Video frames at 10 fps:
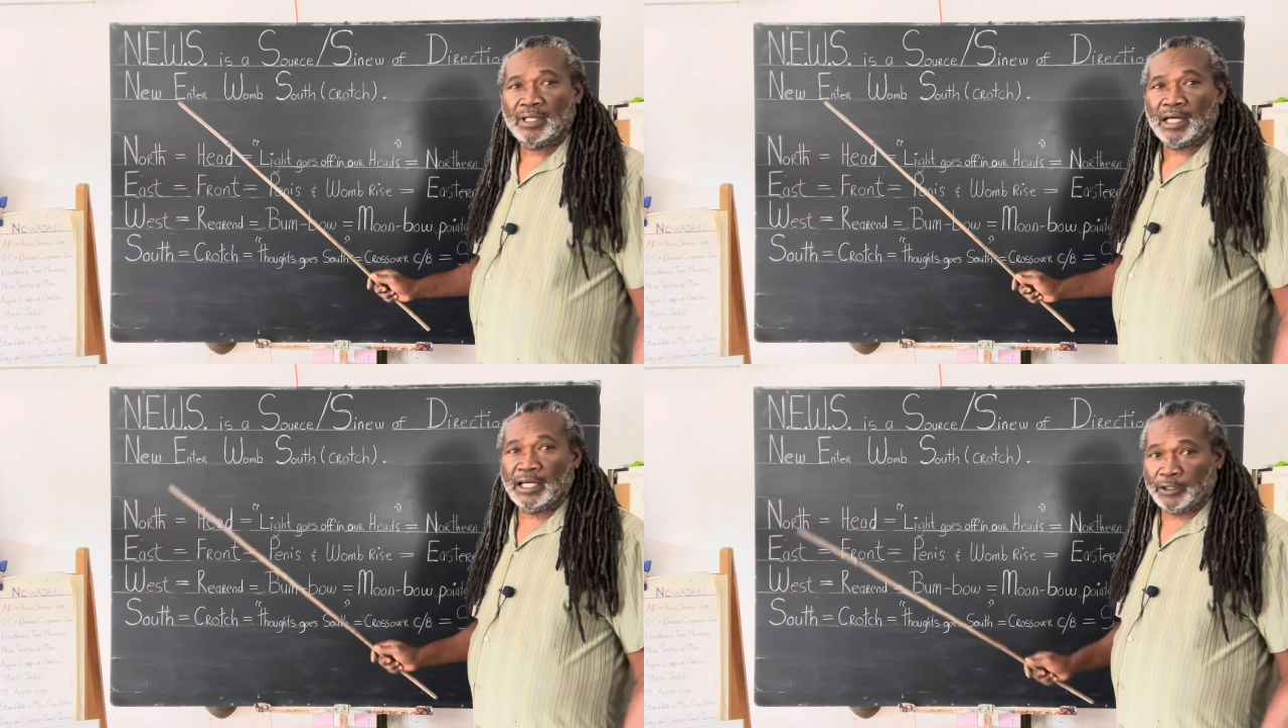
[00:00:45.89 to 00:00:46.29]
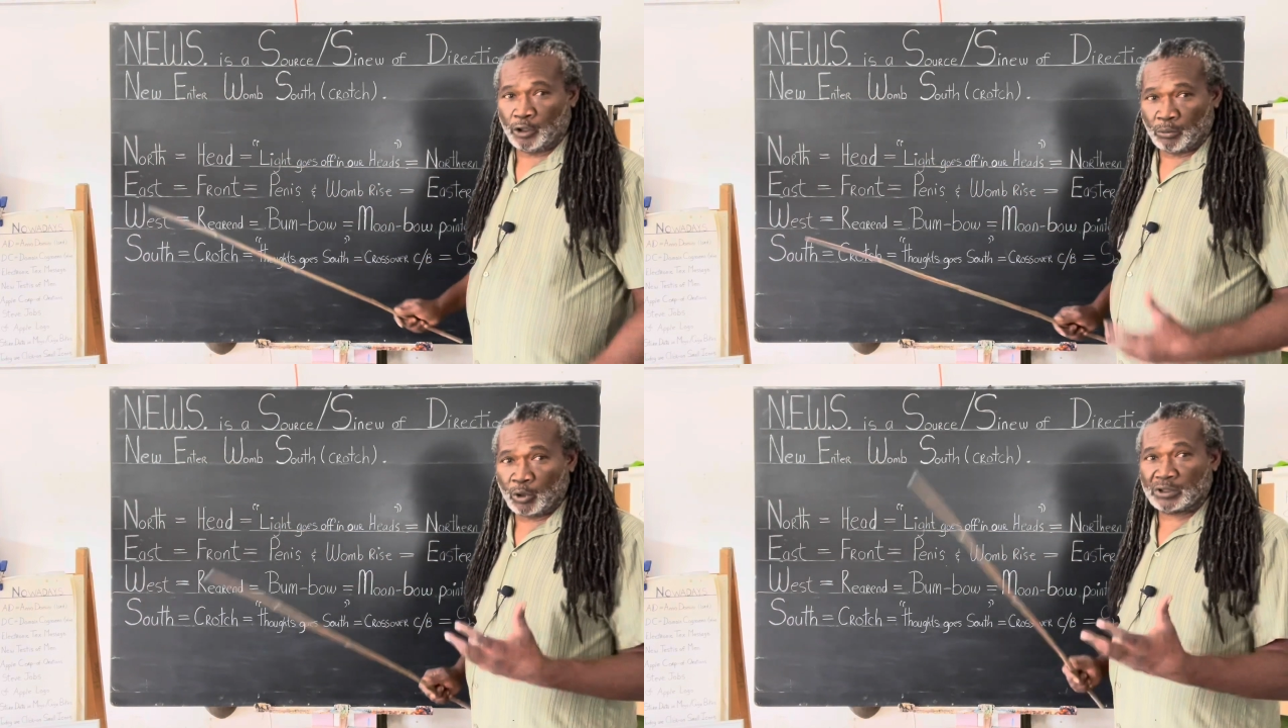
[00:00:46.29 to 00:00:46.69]
I
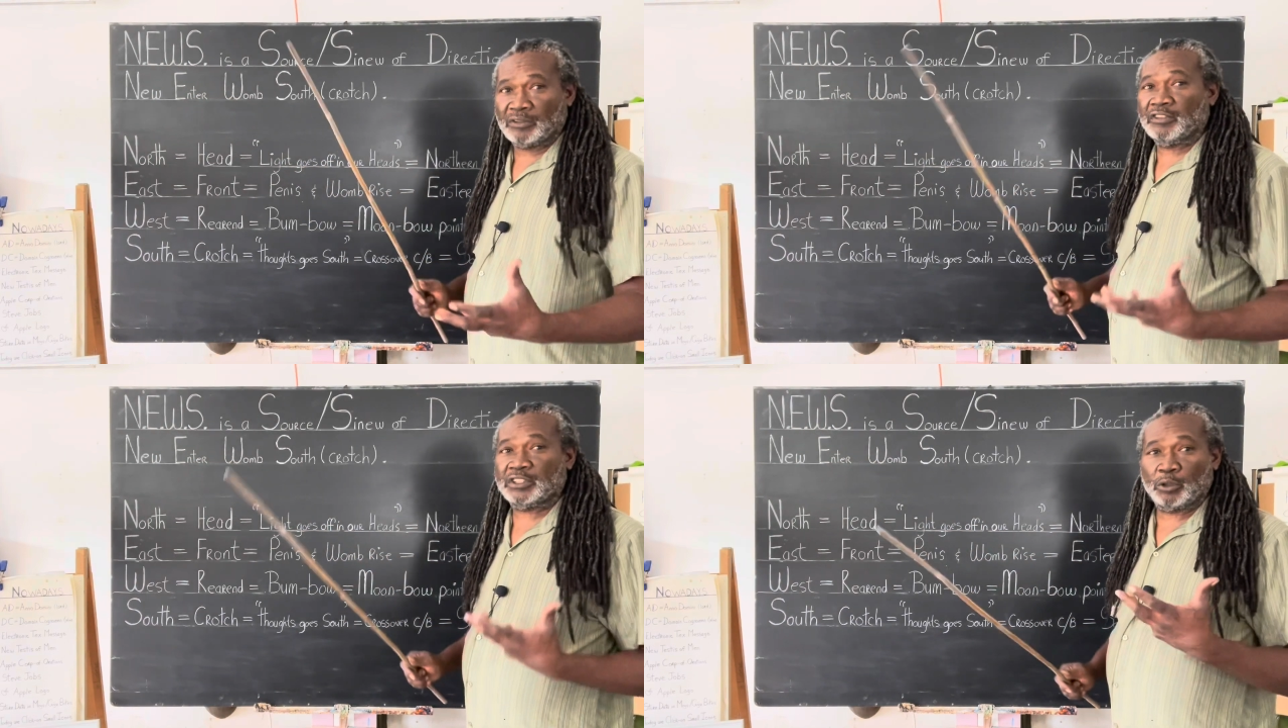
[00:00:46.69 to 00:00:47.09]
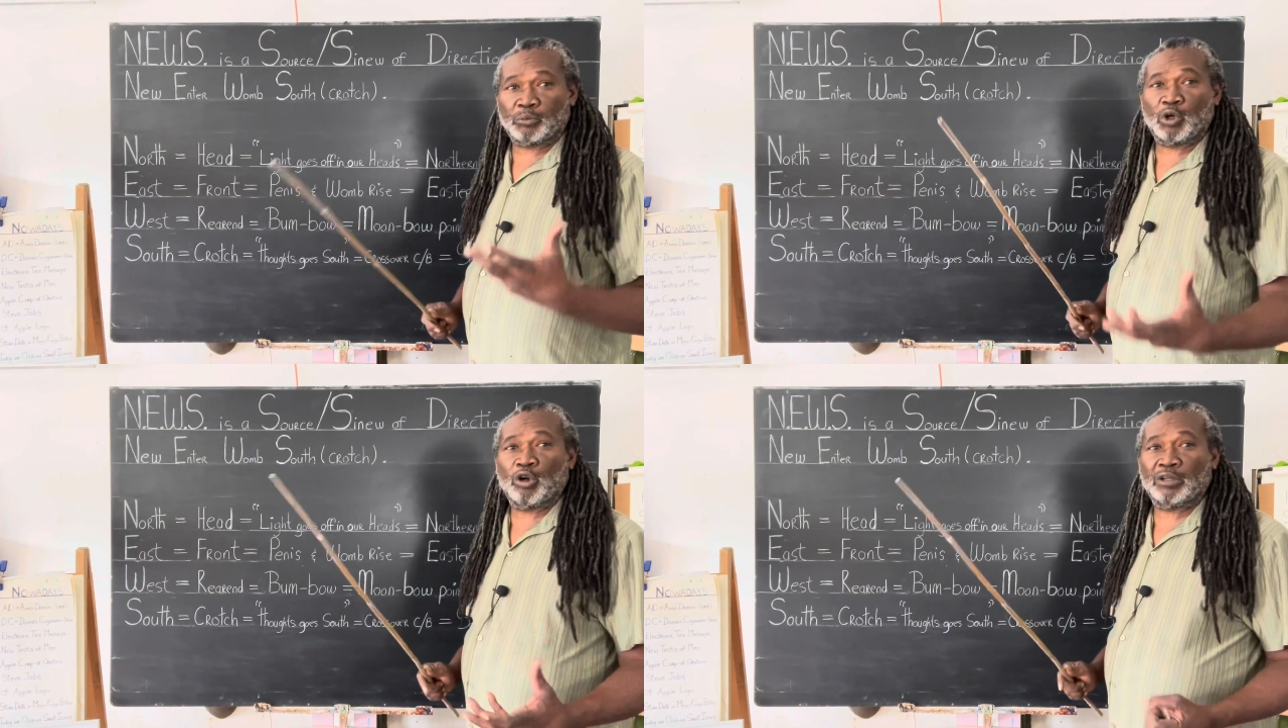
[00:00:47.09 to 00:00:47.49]
know most of us are
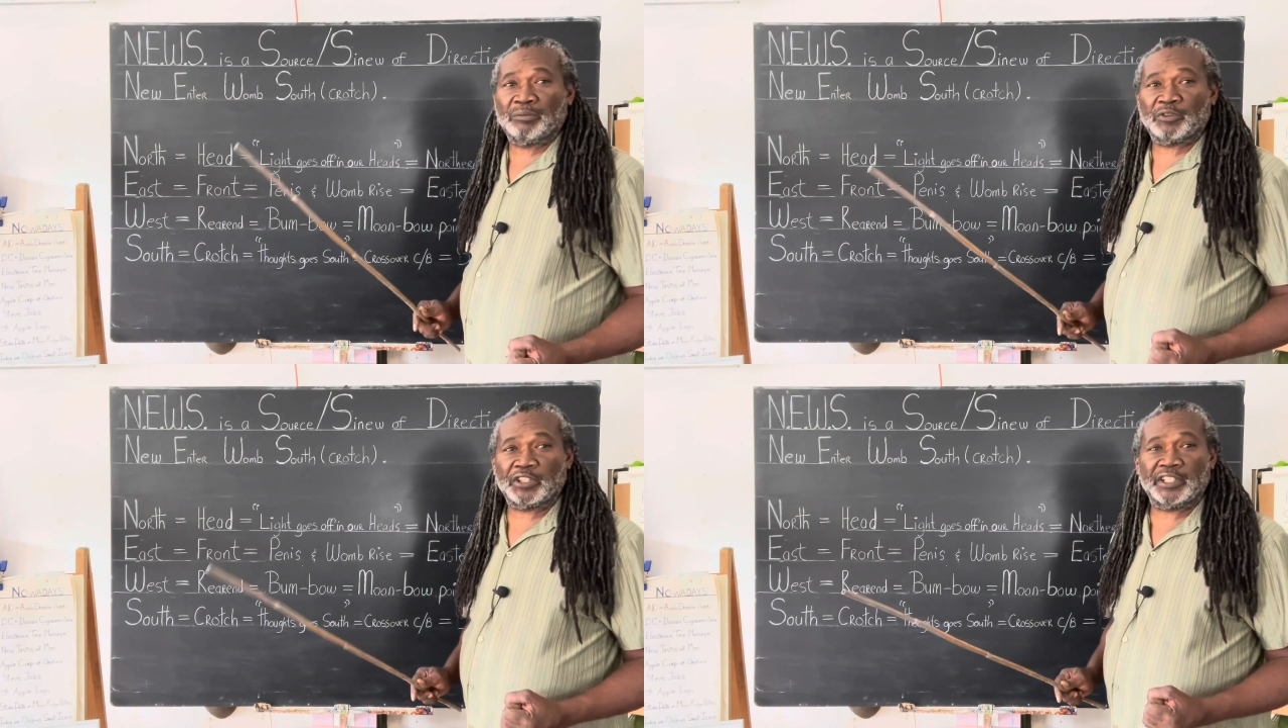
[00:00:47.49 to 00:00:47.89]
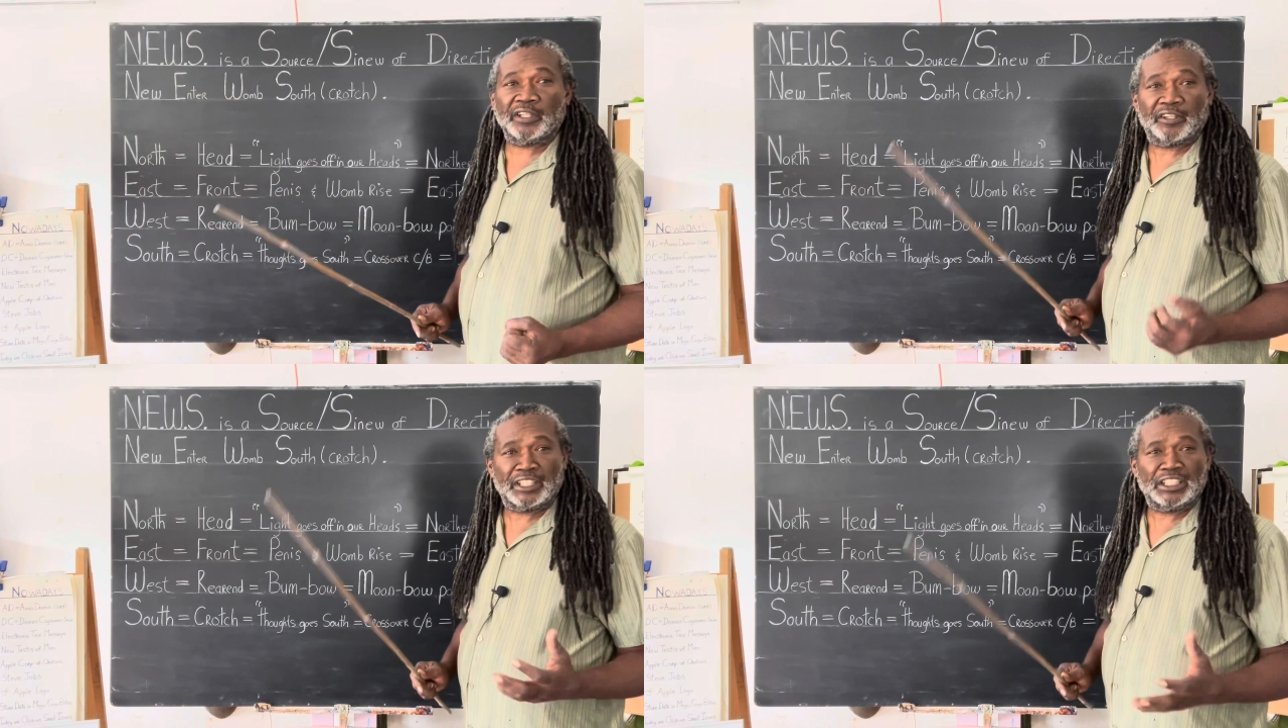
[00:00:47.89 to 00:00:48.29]
programmed to
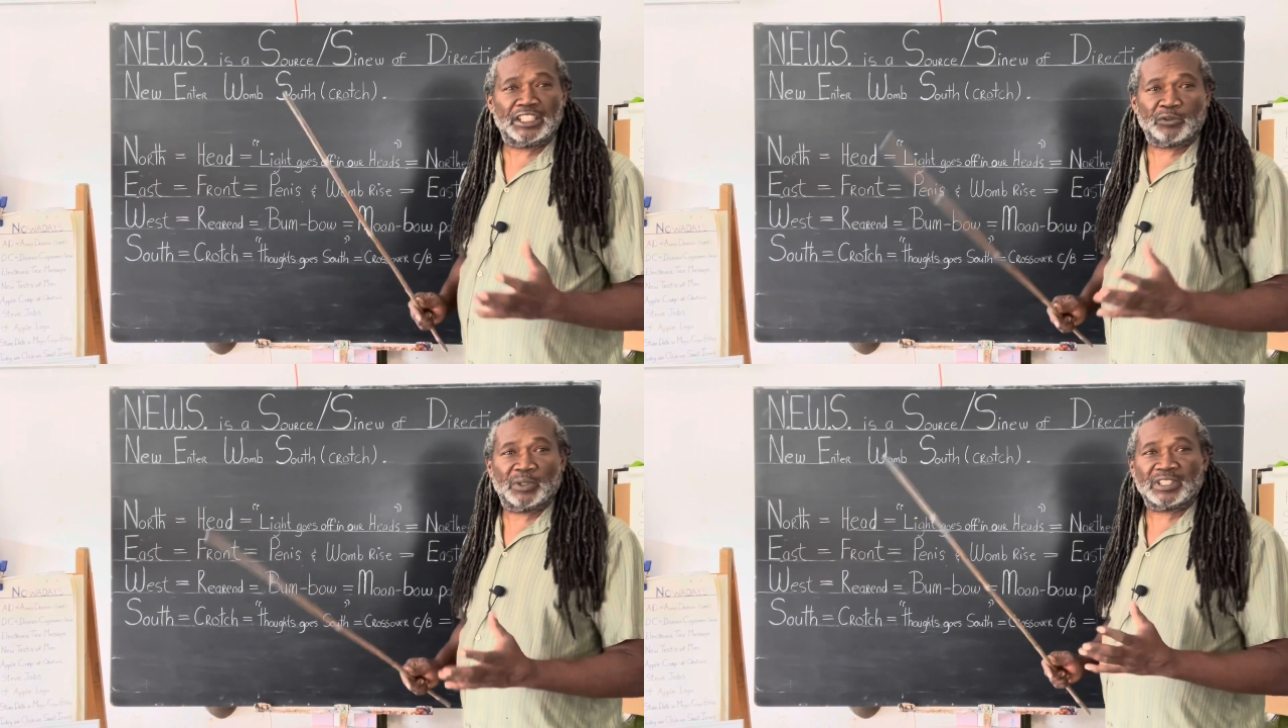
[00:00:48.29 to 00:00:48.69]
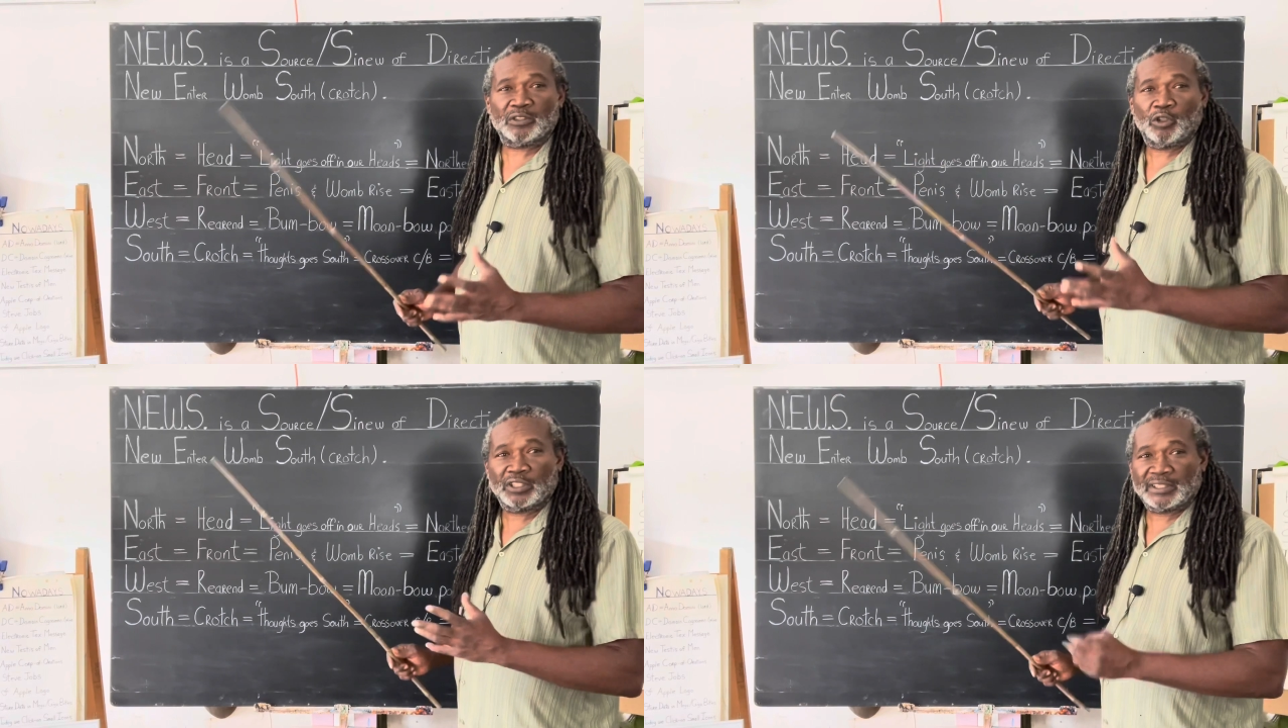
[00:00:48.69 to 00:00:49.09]
hear east, west,
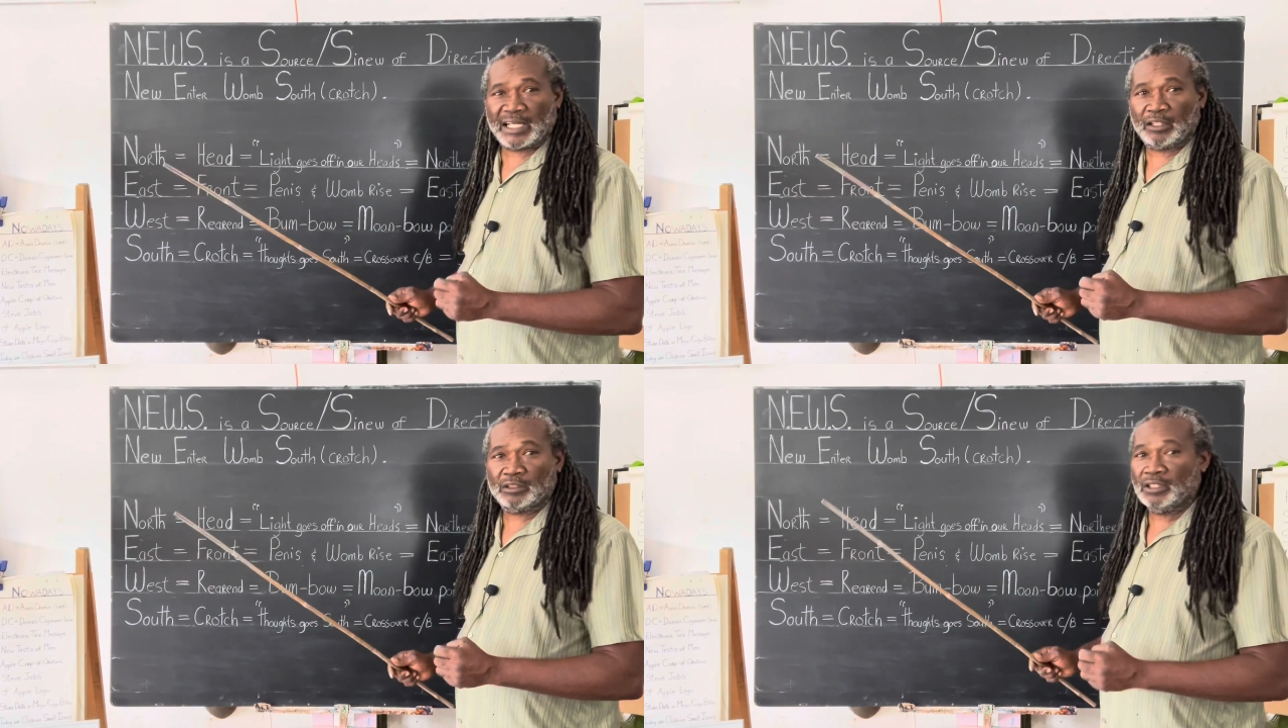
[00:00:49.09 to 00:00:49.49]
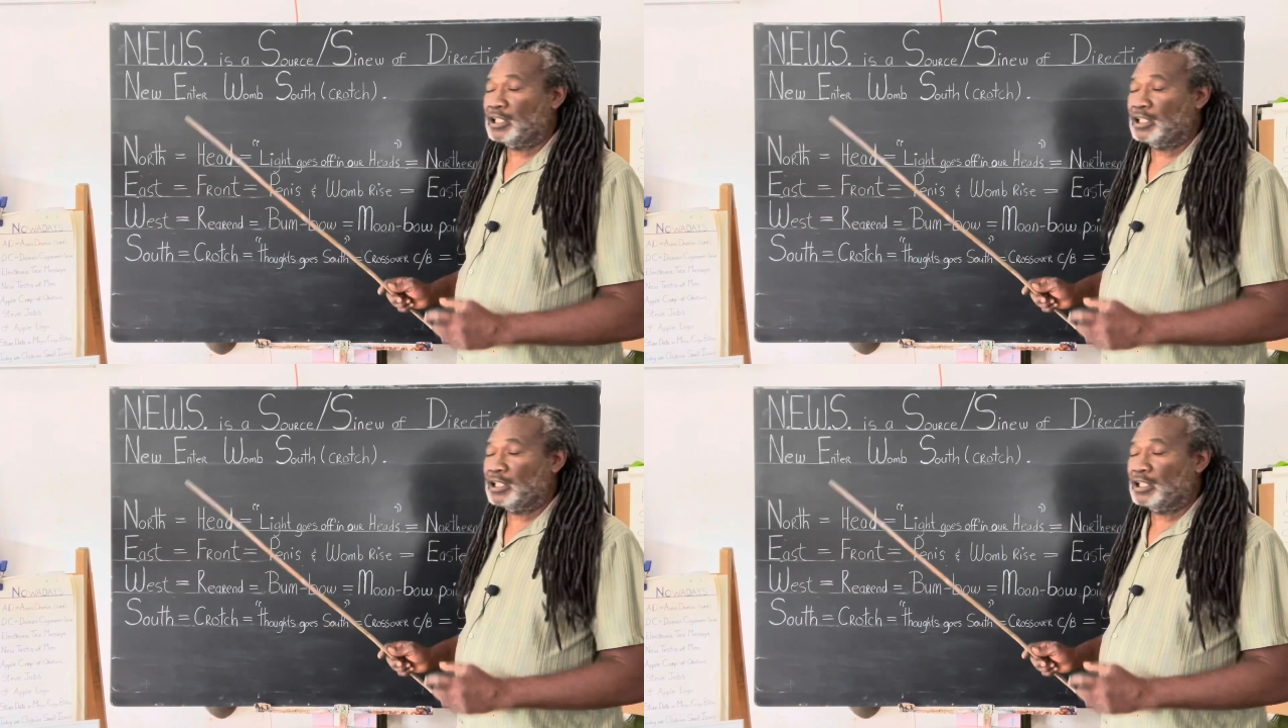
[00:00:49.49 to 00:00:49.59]
north, south.